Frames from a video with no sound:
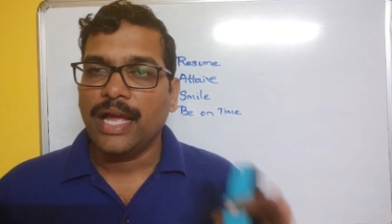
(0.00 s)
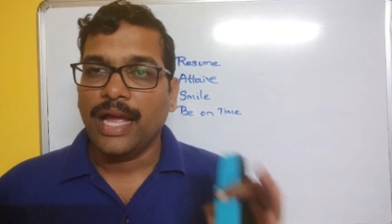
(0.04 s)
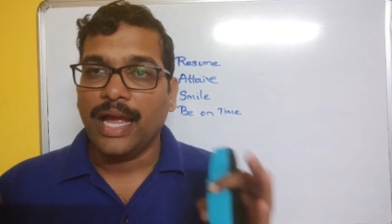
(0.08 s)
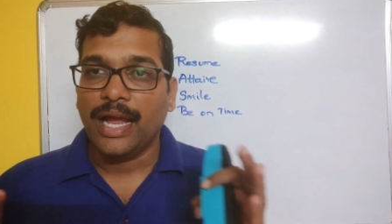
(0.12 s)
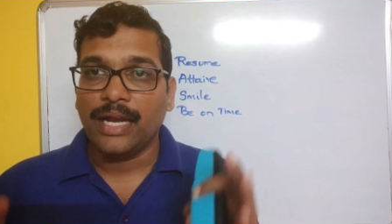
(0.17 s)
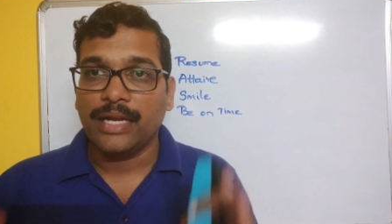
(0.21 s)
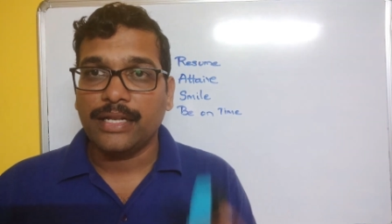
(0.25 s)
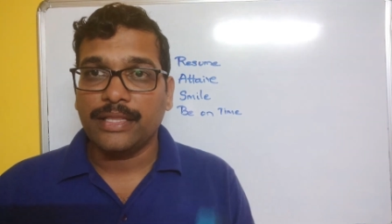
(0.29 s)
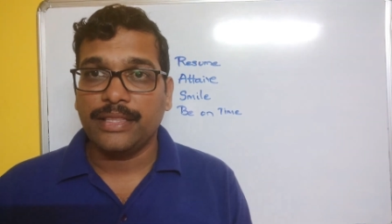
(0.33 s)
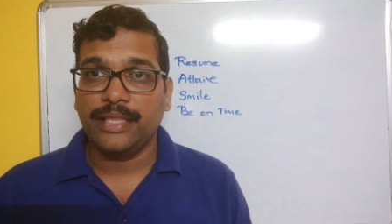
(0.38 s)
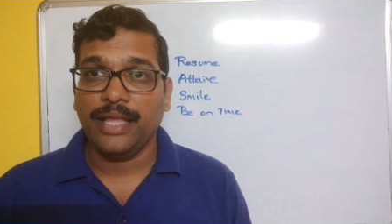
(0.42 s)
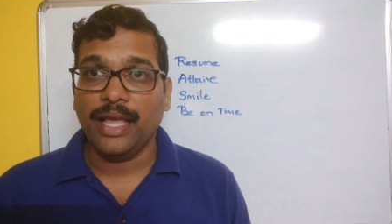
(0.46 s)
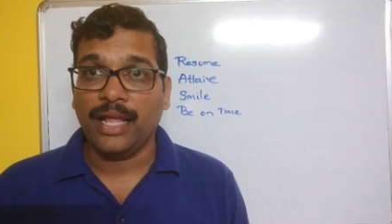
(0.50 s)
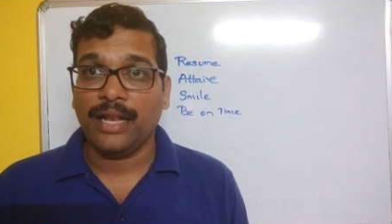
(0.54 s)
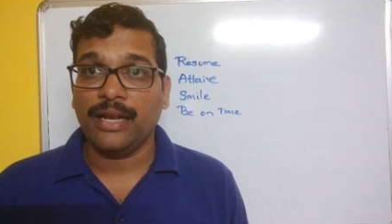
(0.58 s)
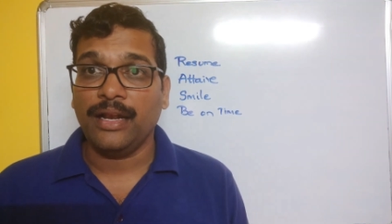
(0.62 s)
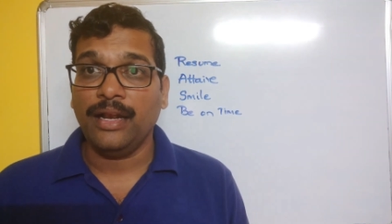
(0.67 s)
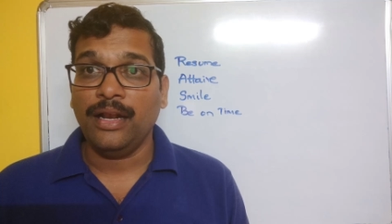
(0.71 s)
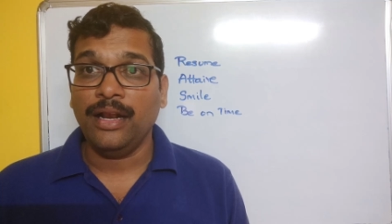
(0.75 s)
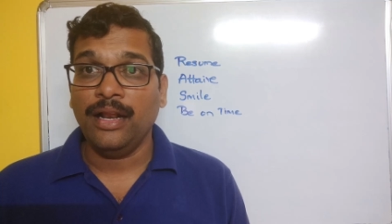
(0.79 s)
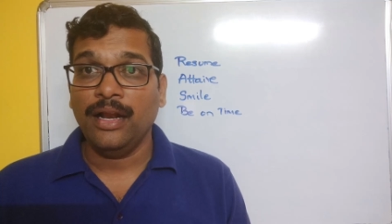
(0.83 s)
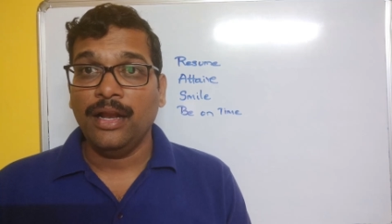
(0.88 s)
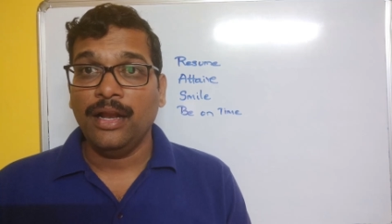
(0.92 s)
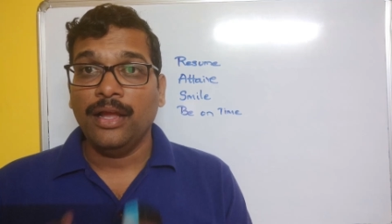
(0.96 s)
and
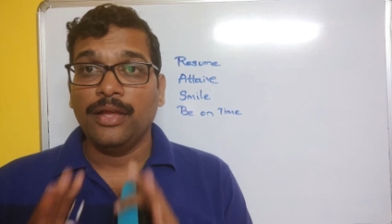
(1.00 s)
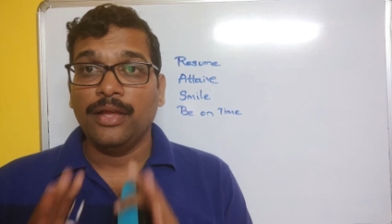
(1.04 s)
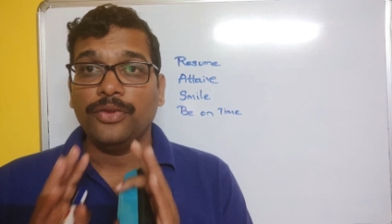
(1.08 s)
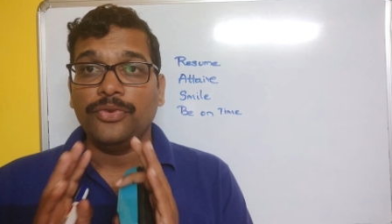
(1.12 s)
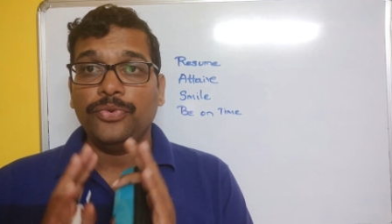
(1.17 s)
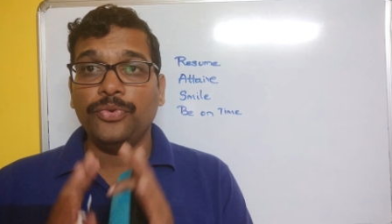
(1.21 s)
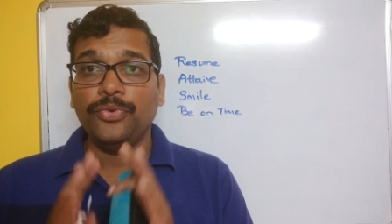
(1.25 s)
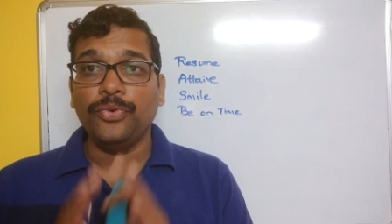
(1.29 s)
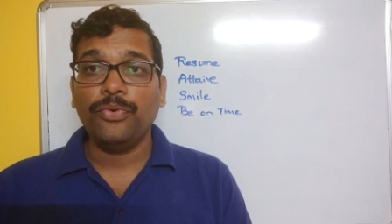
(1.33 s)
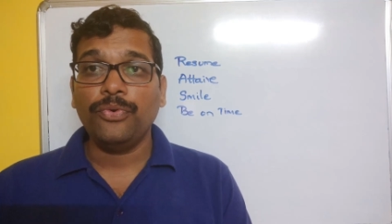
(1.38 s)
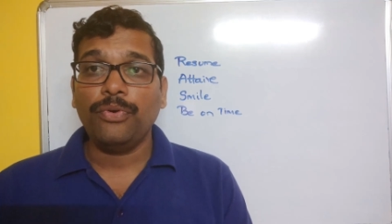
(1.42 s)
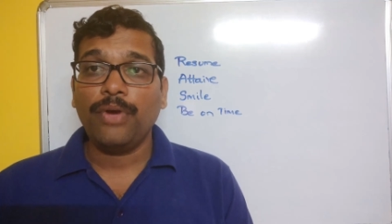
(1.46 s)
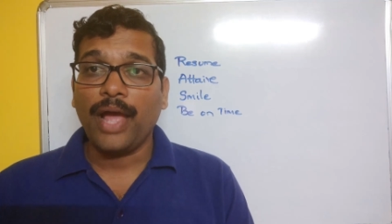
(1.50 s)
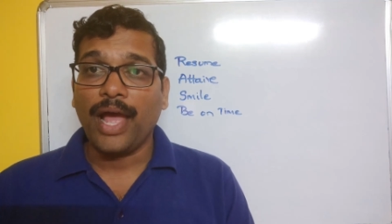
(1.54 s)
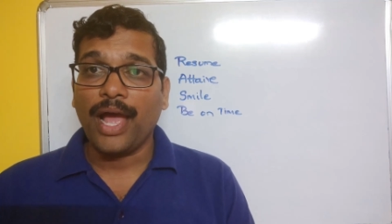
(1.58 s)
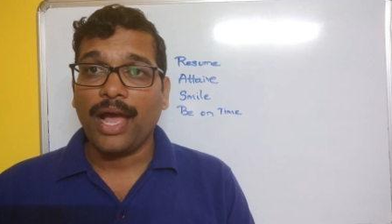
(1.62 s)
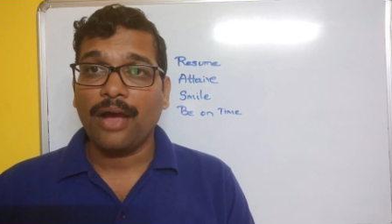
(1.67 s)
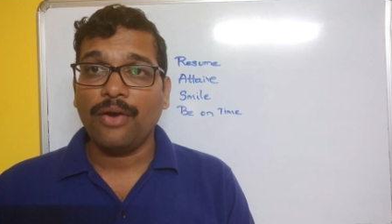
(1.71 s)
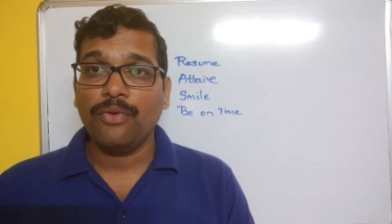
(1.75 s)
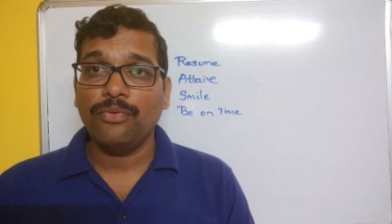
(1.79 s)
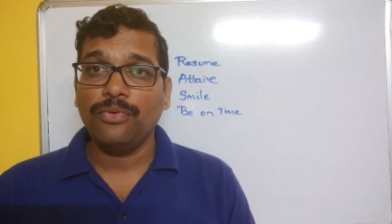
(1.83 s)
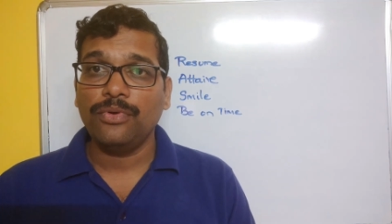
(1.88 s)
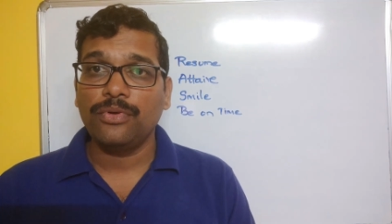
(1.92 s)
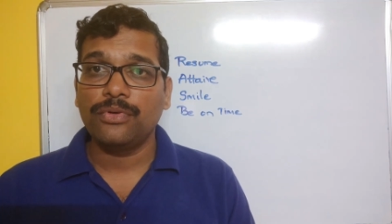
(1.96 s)
then you
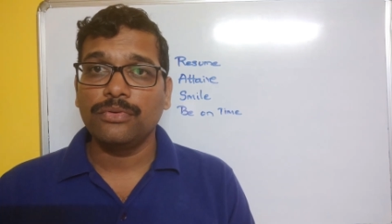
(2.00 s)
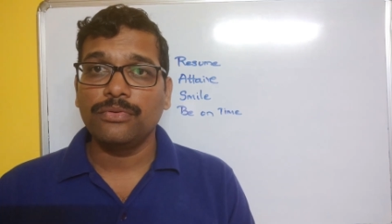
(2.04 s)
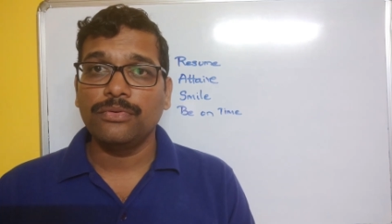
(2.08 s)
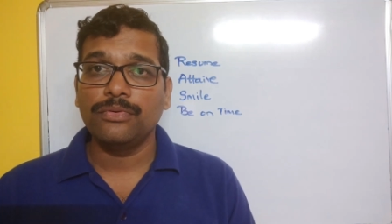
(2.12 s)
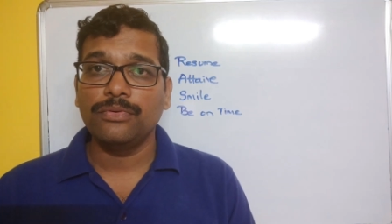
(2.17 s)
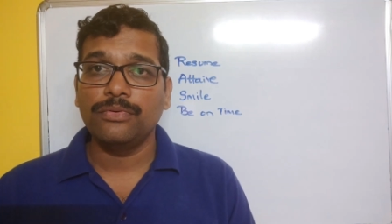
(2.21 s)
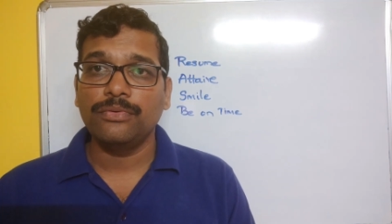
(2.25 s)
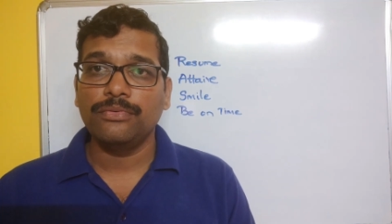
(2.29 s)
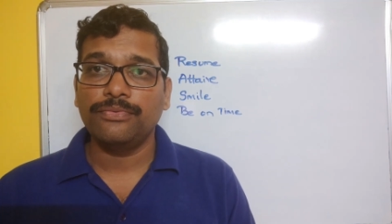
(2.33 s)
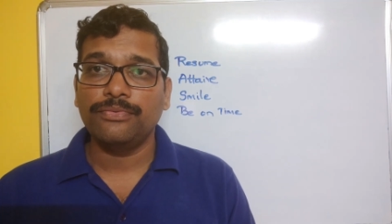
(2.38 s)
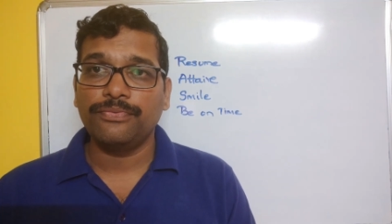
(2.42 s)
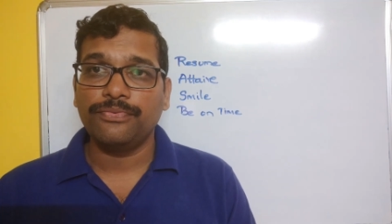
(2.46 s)
have to